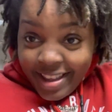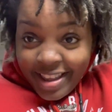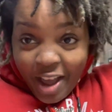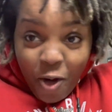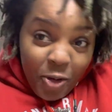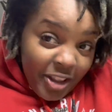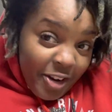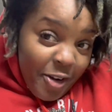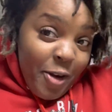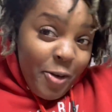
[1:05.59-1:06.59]
Y'all with the
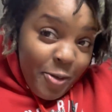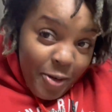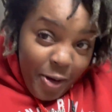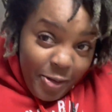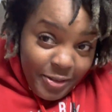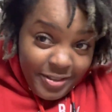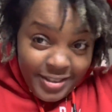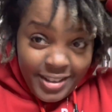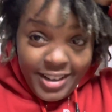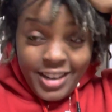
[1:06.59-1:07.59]
girl Uno.
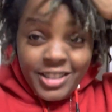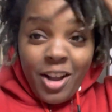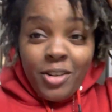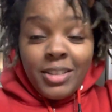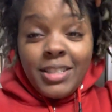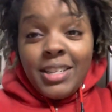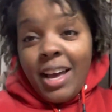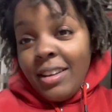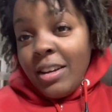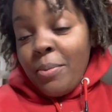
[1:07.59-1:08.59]
And as y'all can see, I
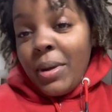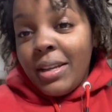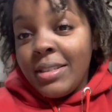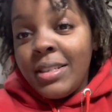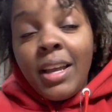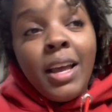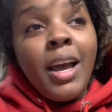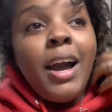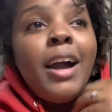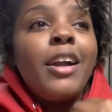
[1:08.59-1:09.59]
look a mess.
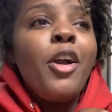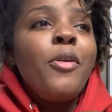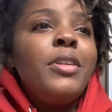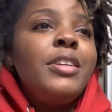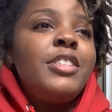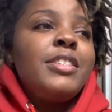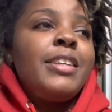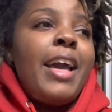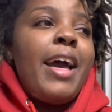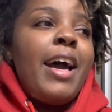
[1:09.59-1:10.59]
I currently just
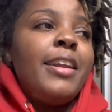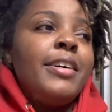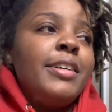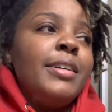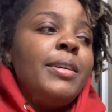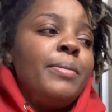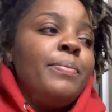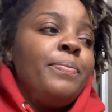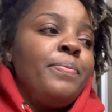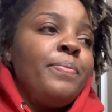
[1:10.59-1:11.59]
got out of
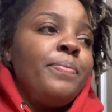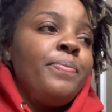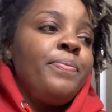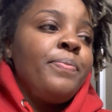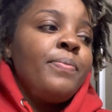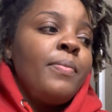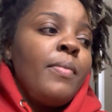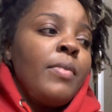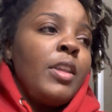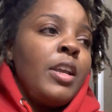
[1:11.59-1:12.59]
um,
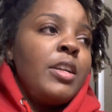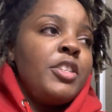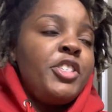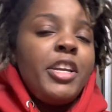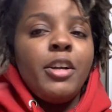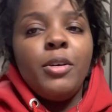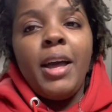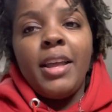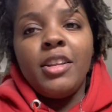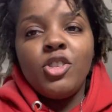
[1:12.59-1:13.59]
jail. I
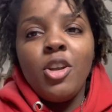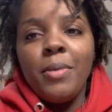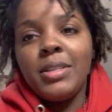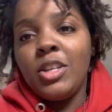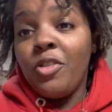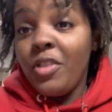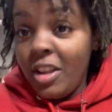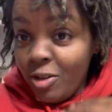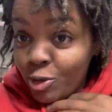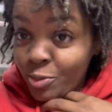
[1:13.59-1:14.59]
had to turn myself in
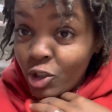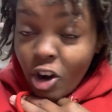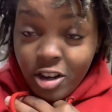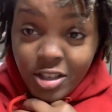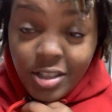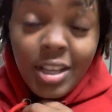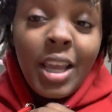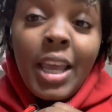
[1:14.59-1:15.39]
on some charges.